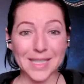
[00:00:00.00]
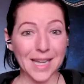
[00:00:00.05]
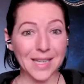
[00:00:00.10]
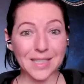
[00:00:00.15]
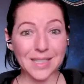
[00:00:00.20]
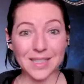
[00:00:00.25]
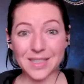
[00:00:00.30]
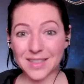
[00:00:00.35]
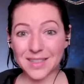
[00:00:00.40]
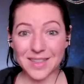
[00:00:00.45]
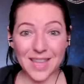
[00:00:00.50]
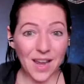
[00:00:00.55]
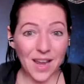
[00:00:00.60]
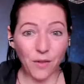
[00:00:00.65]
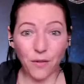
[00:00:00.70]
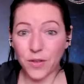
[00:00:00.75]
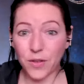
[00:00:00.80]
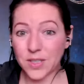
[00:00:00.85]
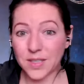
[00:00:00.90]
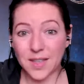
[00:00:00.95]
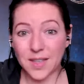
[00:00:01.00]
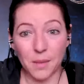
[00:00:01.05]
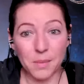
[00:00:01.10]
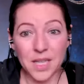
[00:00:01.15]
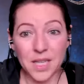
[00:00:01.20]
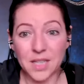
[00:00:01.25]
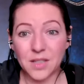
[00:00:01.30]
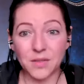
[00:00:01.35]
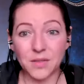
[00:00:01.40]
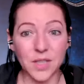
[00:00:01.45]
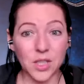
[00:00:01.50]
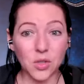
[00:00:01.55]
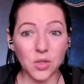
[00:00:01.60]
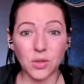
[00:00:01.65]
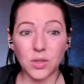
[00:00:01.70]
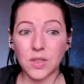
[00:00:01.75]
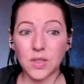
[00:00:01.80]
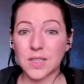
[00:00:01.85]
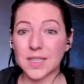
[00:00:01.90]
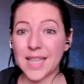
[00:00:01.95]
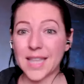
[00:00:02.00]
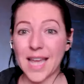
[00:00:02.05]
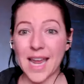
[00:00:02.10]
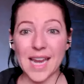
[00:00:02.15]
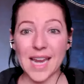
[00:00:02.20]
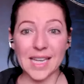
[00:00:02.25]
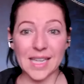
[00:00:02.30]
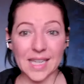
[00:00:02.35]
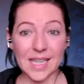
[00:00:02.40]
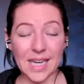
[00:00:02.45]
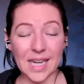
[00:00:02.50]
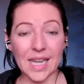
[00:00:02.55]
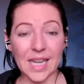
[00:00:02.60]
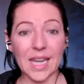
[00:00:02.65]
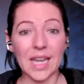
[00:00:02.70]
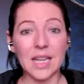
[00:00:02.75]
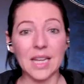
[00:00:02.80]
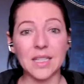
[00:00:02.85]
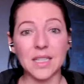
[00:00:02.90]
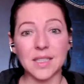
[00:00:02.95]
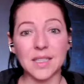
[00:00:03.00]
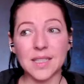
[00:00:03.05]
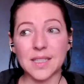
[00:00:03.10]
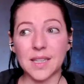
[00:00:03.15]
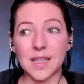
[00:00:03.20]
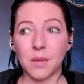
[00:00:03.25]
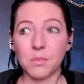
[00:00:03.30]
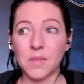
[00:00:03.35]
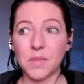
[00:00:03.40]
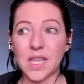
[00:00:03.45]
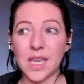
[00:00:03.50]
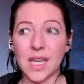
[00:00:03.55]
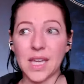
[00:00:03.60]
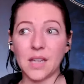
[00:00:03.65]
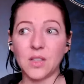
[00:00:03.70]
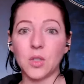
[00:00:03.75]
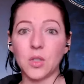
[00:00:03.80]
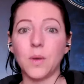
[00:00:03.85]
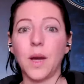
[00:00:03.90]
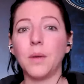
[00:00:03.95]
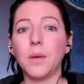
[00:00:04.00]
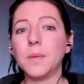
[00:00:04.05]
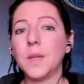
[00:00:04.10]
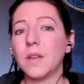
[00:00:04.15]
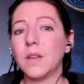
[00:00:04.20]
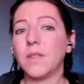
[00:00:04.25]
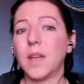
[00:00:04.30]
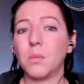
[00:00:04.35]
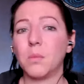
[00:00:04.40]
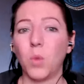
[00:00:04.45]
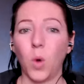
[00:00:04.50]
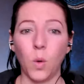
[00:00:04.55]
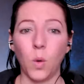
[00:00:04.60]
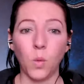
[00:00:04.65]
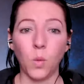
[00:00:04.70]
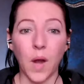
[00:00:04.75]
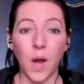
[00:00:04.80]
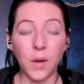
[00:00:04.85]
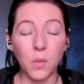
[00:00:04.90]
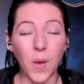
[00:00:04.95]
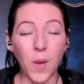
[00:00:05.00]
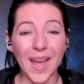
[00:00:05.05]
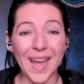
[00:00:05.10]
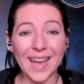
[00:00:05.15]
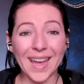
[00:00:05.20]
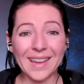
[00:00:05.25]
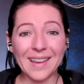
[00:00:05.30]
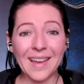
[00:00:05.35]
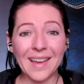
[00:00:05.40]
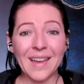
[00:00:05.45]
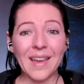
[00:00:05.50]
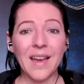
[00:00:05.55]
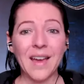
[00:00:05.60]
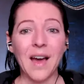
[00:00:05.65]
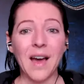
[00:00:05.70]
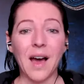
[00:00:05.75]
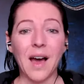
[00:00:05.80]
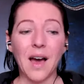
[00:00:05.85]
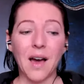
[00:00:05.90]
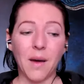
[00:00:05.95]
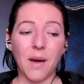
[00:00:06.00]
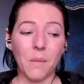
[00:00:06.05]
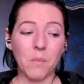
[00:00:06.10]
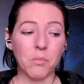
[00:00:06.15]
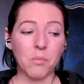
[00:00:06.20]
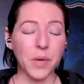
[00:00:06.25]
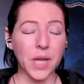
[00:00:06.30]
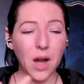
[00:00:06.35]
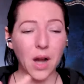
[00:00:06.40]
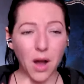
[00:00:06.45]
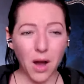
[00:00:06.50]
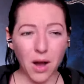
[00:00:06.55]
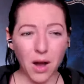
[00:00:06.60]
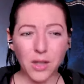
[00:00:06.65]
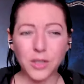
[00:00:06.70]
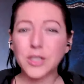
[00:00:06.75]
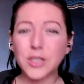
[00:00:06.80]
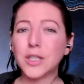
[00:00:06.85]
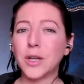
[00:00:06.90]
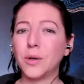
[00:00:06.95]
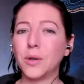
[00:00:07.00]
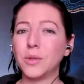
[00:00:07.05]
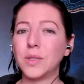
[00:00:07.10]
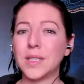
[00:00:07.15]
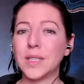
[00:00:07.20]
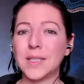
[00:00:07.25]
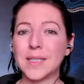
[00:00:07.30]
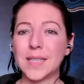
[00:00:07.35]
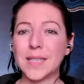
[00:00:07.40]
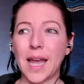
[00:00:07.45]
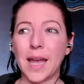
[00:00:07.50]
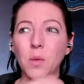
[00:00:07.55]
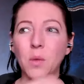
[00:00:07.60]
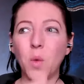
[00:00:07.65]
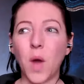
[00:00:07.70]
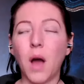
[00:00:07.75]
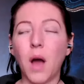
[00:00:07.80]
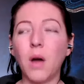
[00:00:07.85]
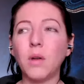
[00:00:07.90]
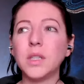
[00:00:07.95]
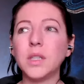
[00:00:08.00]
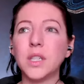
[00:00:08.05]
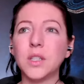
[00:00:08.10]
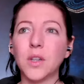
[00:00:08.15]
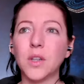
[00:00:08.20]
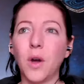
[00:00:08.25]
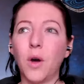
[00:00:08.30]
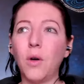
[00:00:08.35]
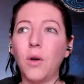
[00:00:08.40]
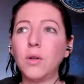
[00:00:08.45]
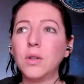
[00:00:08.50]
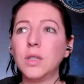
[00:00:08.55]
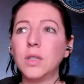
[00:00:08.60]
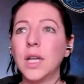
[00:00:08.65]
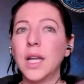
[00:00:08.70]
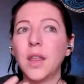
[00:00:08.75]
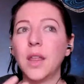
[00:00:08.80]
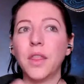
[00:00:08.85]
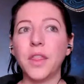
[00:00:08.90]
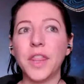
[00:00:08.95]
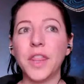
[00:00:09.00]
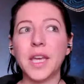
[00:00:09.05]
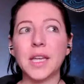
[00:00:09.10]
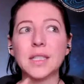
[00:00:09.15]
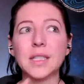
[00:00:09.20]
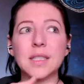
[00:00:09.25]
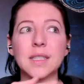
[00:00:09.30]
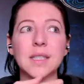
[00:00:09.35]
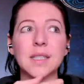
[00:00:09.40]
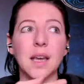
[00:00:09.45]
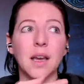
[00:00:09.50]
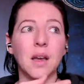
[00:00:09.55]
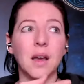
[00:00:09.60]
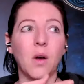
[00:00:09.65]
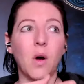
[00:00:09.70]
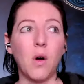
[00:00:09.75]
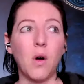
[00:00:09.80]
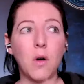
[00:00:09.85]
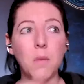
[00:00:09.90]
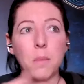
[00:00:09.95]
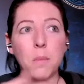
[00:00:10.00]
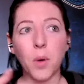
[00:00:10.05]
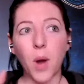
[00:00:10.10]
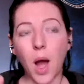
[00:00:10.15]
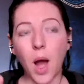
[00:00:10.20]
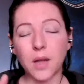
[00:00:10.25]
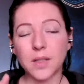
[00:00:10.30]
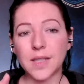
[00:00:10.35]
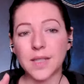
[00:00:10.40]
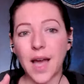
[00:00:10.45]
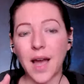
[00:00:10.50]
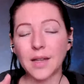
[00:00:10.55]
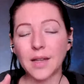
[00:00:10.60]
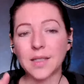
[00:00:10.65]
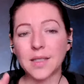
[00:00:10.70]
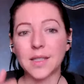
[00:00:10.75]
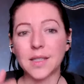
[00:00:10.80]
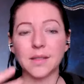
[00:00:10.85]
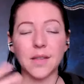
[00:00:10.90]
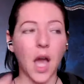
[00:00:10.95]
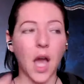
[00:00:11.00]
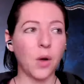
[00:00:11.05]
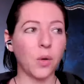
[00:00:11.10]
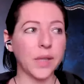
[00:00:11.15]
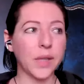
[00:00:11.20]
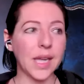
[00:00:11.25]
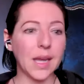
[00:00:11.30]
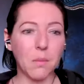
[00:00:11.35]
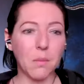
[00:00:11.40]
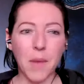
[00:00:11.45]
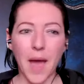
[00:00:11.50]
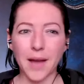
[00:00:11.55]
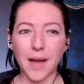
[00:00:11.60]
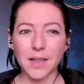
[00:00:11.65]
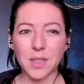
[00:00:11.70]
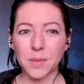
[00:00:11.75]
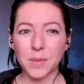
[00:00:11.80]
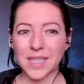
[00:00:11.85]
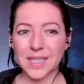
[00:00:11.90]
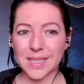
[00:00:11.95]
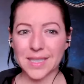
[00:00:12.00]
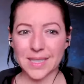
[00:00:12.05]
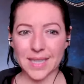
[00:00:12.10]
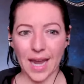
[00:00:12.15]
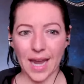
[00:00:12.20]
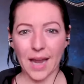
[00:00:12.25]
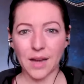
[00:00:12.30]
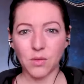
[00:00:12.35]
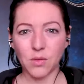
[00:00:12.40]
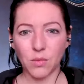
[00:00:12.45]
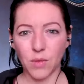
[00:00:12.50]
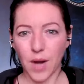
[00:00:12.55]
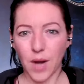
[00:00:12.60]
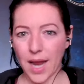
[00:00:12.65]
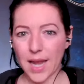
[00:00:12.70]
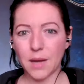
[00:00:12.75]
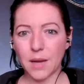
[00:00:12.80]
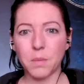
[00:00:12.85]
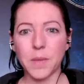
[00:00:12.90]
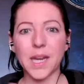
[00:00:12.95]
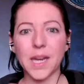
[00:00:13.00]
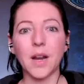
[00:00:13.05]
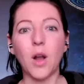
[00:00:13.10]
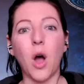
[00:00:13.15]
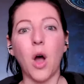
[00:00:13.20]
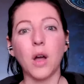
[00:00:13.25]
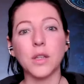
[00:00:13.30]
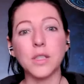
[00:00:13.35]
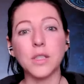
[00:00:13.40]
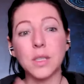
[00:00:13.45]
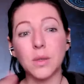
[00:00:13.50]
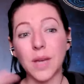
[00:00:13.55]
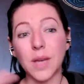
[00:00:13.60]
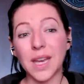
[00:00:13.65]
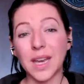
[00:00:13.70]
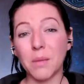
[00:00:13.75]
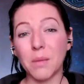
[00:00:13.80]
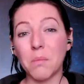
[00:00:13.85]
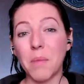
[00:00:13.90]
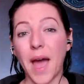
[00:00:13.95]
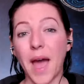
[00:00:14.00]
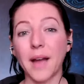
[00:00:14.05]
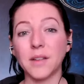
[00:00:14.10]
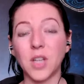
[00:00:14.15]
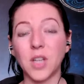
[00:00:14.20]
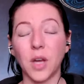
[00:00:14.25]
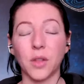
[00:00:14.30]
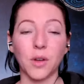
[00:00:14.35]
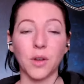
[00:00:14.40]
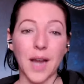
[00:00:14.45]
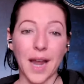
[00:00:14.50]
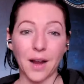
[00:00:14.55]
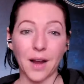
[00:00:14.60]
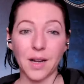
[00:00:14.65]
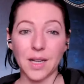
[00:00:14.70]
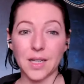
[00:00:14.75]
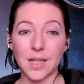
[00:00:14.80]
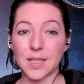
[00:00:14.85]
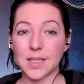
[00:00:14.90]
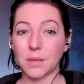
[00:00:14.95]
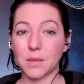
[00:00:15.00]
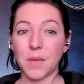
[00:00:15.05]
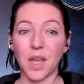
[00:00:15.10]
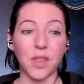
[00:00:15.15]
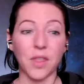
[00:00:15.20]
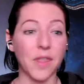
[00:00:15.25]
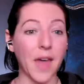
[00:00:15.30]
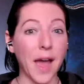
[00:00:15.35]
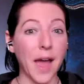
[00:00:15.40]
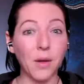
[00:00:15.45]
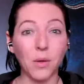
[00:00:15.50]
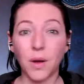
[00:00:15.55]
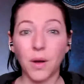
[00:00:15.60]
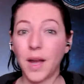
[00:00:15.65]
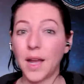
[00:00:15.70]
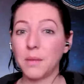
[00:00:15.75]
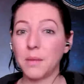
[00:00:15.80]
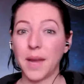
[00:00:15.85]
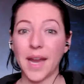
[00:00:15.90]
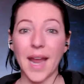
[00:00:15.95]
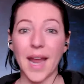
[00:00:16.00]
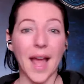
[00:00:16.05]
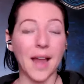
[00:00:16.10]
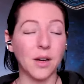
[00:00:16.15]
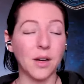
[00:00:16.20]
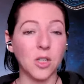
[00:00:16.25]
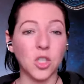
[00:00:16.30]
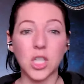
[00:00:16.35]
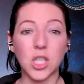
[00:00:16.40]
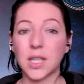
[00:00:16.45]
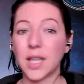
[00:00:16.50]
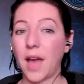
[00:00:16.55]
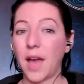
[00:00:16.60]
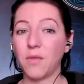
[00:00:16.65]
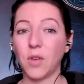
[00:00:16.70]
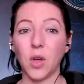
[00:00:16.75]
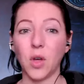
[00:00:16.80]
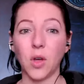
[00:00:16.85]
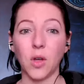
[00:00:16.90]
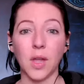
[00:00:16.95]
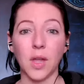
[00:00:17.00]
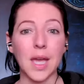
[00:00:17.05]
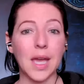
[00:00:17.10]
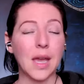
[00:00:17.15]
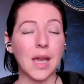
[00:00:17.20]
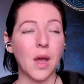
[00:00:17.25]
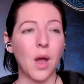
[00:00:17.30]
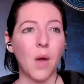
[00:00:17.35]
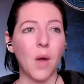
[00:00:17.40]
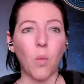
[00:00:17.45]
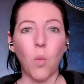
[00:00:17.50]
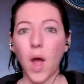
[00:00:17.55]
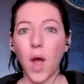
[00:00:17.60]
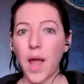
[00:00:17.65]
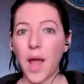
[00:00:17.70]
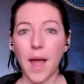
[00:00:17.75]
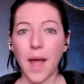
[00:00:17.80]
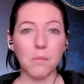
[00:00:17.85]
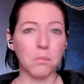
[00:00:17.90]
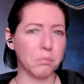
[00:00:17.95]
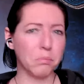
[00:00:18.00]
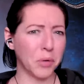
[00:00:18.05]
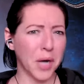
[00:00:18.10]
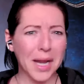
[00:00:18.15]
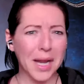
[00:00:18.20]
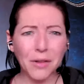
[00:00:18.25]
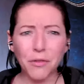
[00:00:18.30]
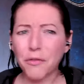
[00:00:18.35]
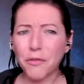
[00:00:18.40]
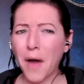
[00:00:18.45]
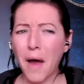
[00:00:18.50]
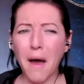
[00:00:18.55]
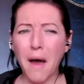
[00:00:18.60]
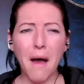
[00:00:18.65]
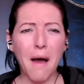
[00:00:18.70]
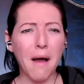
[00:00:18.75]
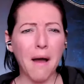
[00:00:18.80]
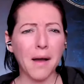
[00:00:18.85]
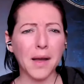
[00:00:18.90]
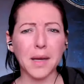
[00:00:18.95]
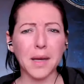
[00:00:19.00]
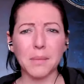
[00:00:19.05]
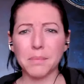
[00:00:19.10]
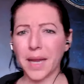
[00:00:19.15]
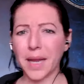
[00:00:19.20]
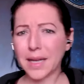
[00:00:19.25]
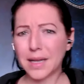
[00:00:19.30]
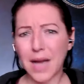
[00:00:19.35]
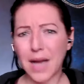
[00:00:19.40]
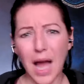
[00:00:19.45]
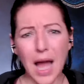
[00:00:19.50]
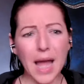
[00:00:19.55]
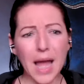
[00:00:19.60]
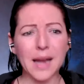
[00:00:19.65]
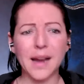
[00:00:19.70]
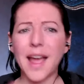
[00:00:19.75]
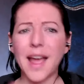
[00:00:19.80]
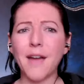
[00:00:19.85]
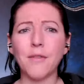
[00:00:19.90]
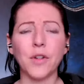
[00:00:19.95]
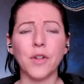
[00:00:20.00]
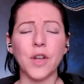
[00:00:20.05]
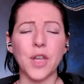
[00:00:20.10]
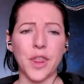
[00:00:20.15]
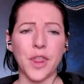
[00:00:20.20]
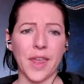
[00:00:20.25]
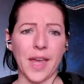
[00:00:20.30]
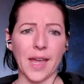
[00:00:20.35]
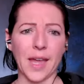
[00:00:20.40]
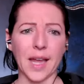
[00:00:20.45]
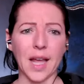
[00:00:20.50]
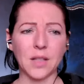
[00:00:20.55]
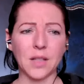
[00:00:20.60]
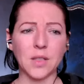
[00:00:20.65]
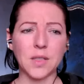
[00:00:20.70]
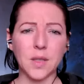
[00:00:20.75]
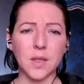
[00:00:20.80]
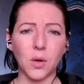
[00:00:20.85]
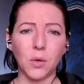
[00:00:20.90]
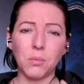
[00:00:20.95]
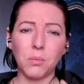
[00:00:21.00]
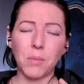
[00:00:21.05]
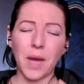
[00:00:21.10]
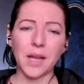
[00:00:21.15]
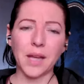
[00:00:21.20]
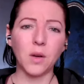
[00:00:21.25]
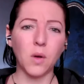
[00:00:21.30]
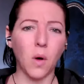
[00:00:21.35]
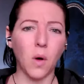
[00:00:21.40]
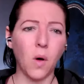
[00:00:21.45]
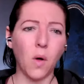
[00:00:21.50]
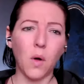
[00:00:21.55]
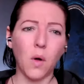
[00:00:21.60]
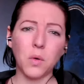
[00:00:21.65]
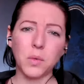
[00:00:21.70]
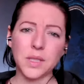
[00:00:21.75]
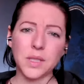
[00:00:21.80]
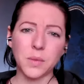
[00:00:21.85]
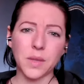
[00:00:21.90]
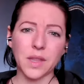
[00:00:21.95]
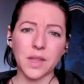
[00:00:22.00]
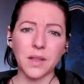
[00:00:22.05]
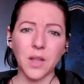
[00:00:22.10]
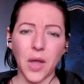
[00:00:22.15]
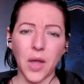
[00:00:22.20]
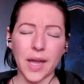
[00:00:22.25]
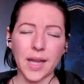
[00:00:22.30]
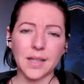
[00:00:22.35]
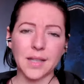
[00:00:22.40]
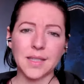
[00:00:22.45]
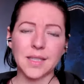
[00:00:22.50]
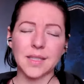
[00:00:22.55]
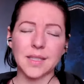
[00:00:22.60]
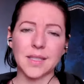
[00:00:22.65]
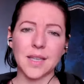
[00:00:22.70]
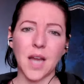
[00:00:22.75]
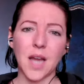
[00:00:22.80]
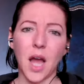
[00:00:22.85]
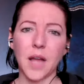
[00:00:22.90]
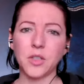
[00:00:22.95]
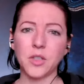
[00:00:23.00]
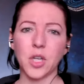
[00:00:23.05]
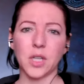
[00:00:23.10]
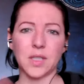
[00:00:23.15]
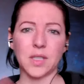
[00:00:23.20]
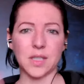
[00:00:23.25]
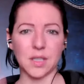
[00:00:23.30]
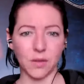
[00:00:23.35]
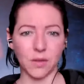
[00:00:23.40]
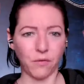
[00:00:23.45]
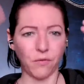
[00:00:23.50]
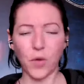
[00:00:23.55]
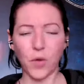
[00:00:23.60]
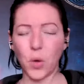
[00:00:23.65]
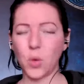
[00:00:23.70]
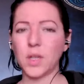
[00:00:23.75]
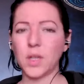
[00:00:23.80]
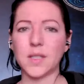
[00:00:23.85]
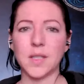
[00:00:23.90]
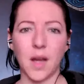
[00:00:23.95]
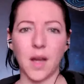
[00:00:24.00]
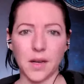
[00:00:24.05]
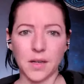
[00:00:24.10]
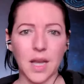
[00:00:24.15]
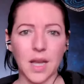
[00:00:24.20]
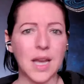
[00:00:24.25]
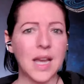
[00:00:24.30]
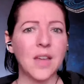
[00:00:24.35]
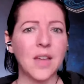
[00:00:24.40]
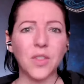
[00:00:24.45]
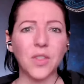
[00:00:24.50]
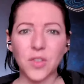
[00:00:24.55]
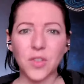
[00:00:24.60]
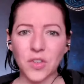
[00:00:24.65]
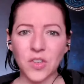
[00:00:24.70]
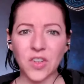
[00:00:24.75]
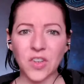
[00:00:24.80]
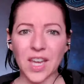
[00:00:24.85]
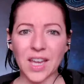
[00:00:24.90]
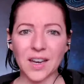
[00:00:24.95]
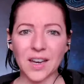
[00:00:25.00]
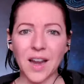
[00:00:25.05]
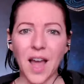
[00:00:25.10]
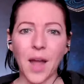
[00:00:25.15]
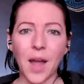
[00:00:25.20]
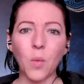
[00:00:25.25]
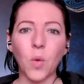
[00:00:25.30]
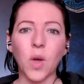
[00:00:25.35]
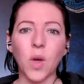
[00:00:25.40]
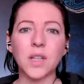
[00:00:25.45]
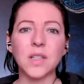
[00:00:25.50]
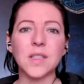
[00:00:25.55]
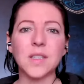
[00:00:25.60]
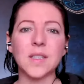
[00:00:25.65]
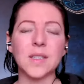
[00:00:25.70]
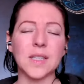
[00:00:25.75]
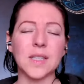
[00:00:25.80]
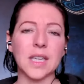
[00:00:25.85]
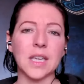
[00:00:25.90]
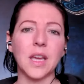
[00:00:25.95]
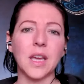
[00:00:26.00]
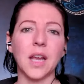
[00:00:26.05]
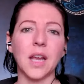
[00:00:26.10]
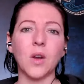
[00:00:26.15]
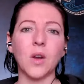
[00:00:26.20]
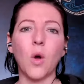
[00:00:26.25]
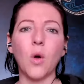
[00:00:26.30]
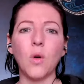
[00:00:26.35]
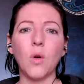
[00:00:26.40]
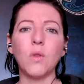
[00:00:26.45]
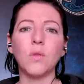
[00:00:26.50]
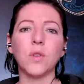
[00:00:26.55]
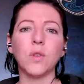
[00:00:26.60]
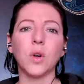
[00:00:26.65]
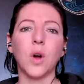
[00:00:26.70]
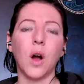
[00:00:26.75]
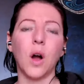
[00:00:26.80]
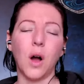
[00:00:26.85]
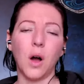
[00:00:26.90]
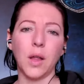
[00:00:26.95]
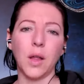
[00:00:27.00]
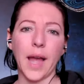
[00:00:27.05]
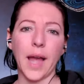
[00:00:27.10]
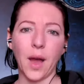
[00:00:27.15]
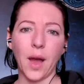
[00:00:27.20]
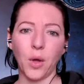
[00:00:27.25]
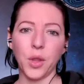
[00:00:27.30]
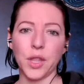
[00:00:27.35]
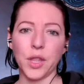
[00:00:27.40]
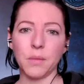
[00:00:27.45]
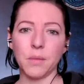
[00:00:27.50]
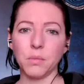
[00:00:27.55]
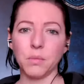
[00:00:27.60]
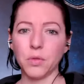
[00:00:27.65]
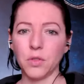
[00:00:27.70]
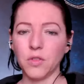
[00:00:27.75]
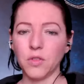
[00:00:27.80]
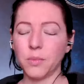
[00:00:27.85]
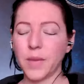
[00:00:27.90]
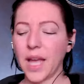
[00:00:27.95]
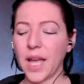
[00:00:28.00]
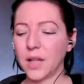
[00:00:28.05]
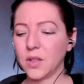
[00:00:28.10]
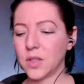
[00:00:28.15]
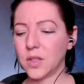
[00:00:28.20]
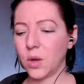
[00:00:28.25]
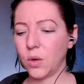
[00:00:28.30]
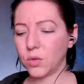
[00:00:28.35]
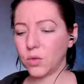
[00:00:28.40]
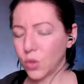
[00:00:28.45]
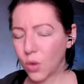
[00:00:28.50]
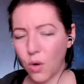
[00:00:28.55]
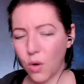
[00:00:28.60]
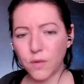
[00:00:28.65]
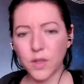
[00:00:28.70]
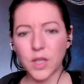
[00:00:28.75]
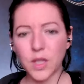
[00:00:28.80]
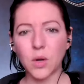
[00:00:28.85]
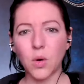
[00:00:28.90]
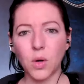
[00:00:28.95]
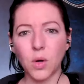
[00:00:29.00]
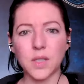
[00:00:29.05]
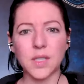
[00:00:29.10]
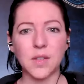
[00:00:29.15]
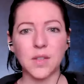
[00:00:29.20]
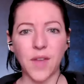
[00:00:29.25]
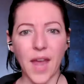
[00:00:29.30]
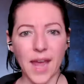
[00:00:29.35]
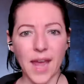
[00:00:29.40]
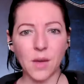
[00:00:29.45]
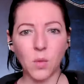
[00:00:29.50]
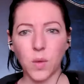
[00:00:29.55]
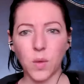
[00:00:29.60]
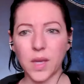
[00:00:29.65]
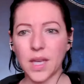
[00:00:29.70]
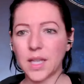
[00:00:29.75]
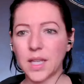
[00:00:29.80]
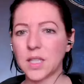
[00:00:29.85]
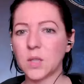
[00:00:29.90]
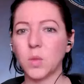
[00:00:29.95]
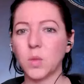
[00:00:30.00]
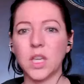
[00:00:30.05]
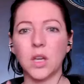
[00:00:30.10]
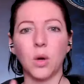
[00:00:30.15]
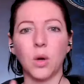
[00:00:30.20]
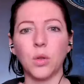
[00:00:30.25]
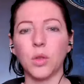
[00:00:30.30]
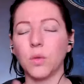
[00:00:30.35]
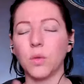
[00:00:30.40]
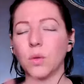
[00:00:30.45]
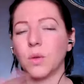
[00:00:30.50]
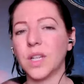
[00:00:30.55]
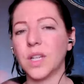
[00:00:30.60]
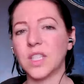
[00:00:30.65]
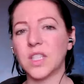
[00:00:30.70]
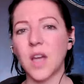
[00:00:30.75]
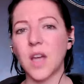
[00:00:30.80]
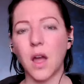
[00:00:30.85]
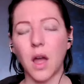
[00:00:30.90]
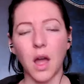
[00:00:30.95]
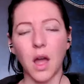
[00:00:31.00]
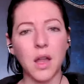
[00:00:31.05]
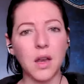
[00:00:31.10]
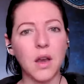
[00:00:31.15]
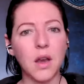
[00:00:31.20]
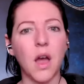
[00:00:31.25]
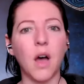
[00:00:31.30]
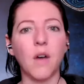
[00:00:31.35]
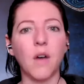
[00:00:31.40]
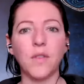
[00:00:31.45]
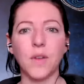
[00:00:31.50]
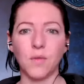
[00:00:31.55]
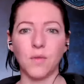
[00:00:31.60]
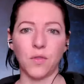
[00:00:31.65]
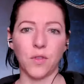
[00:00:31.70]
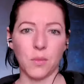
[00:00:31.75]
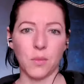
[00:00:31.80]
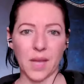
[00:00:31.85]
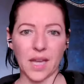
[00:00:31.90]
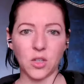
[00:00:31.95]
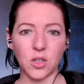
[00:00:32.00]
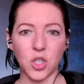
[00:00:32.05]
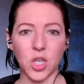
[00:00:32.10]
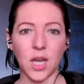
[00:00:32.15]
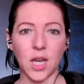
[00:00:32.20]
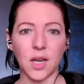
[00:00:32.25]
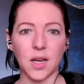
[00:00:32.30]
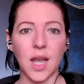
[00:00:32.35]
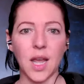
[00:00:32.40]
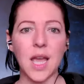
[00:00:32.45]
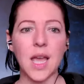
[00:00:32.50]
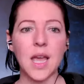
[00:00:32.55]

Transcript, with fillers: I think for some individuals, they need something to help give them more runway, um, but also to say, well, you know, this whole process not only impacts my skin, right? But it also can impact other areas like my thyroid, my energy level, what and brain fog, my gut, everything. And so my goal always with clients is not just to focus on the skin. I want to see an overall health improvement. And so, do, over the course of eight weeks, we go through a ton of information.